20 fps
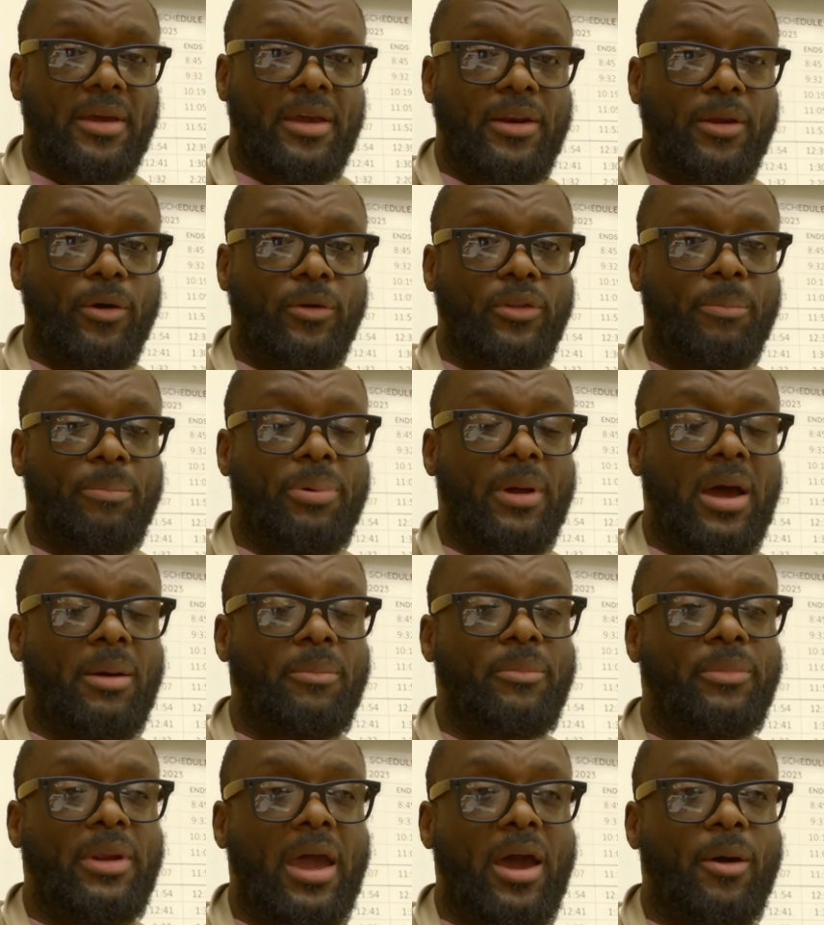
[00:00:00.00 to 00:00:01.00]
The
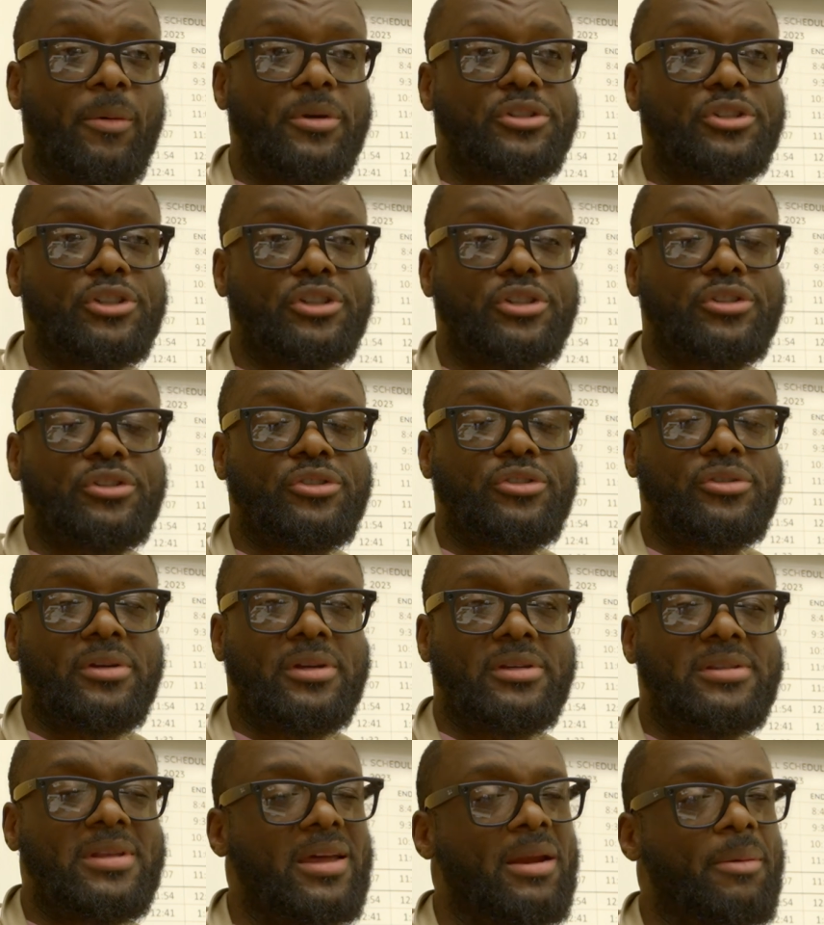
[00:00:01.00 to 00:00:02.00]
problem now is
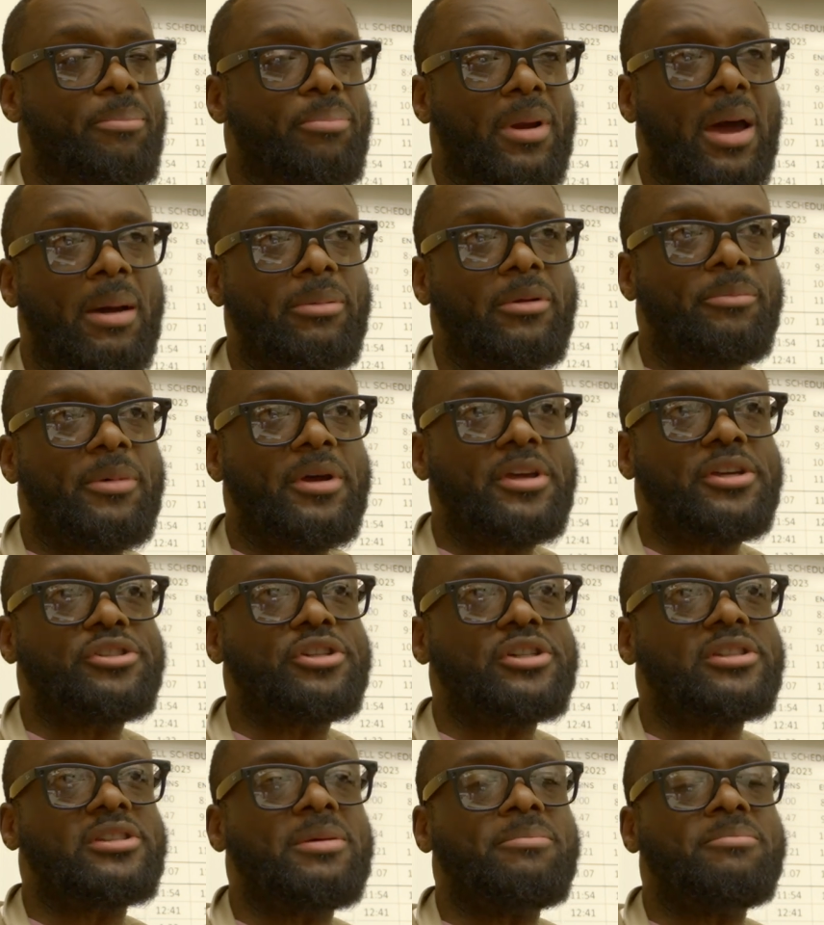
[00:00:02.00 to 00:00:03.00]
it's not a problem, but it's
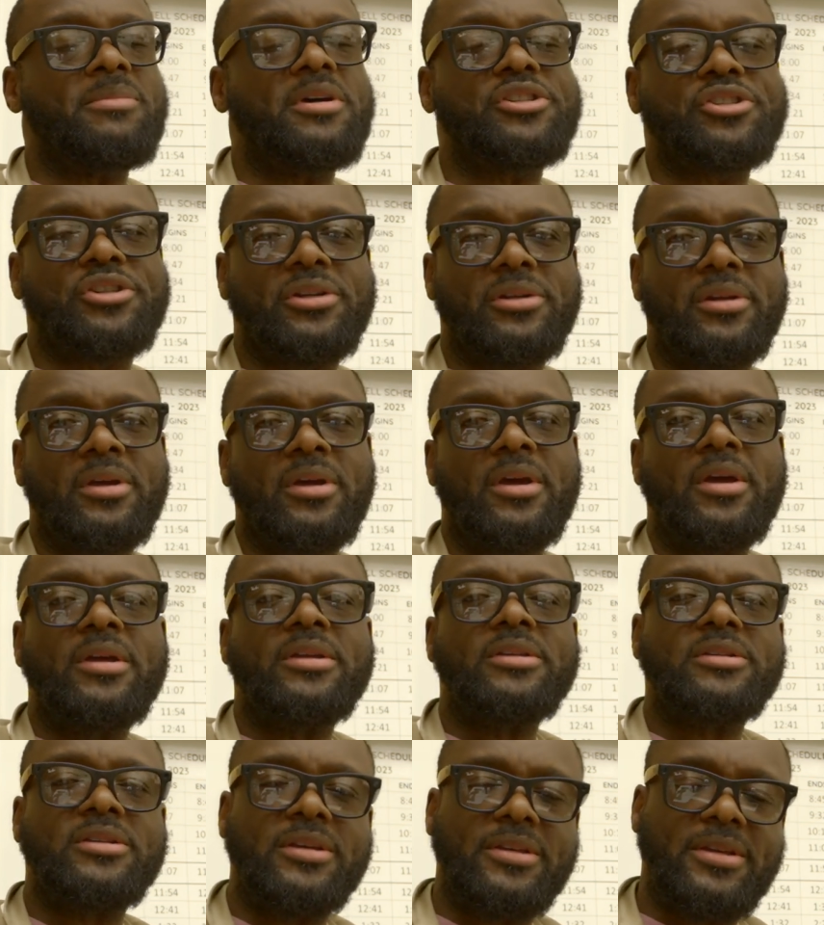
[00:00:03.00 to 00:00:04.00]
just a mission
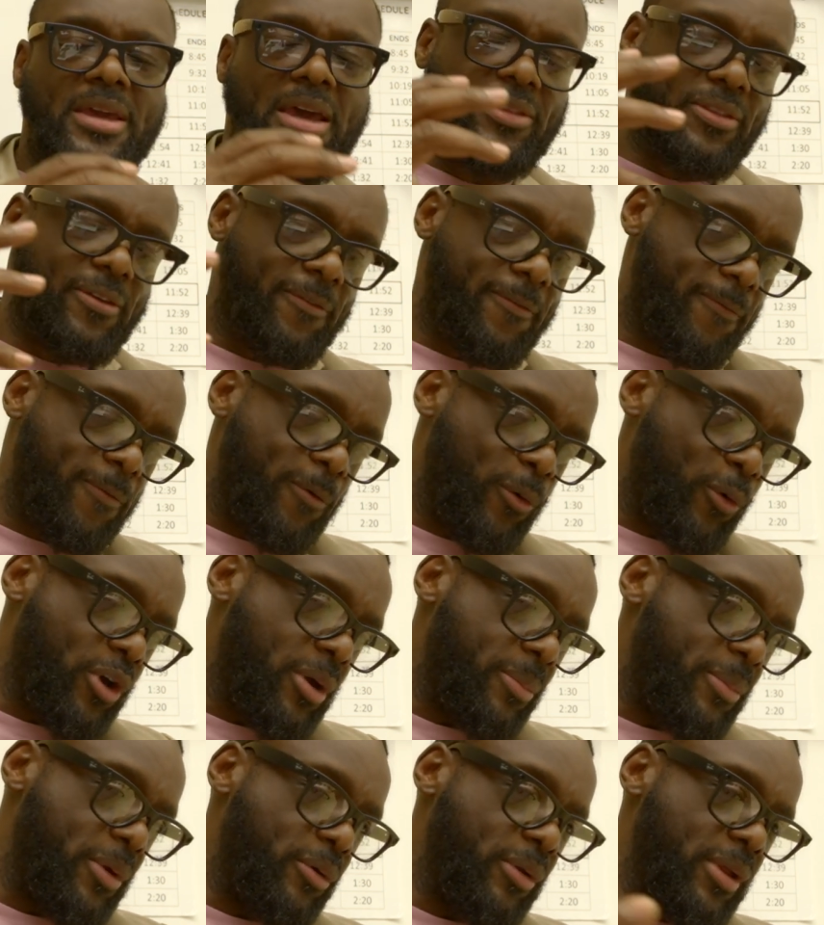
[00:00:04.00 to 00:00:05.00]
to get the full
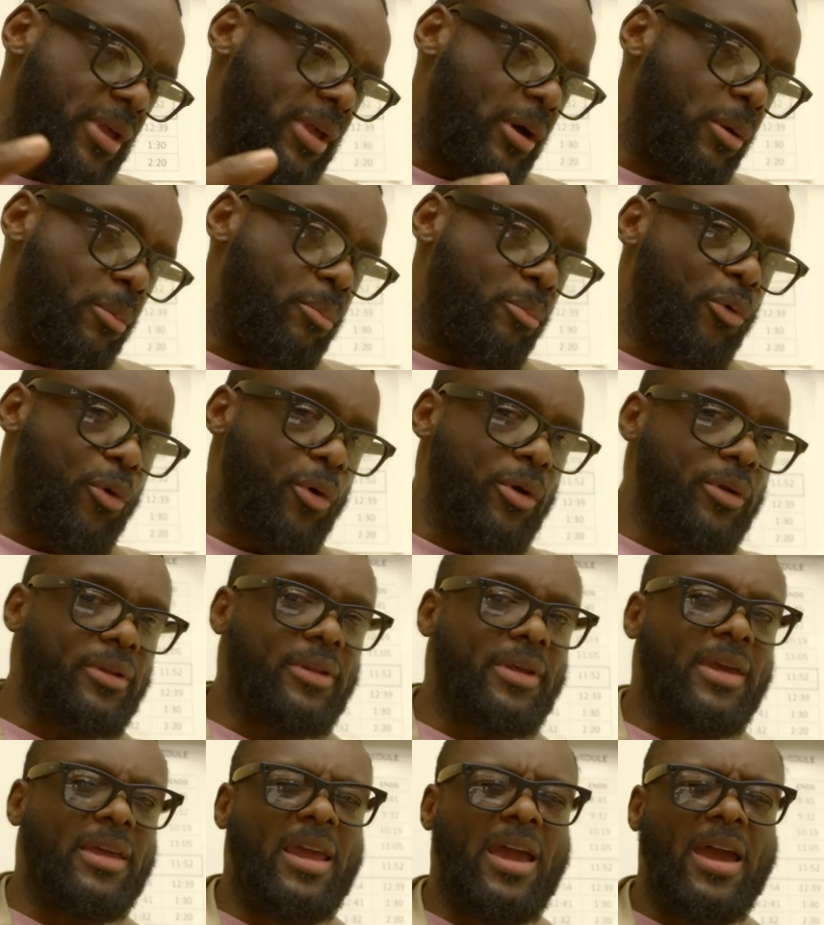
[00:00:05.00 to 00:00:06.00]
community on board, to
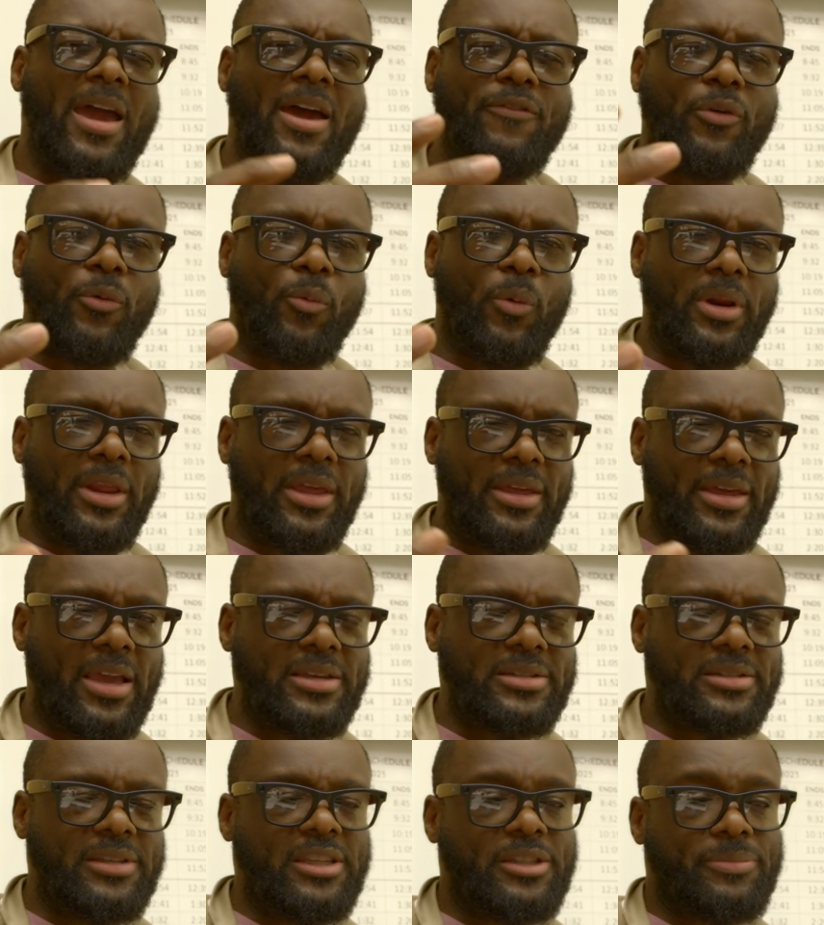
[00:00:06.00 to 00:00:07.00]
get everyone
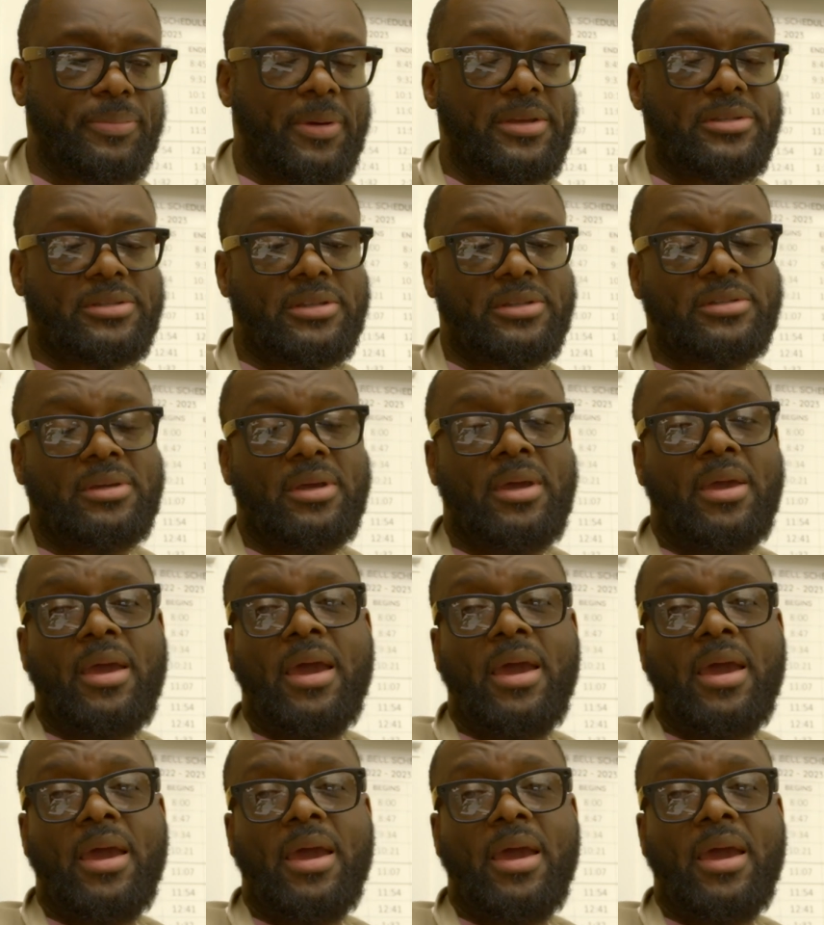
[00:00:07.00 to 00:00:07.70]
engaged in these spaces.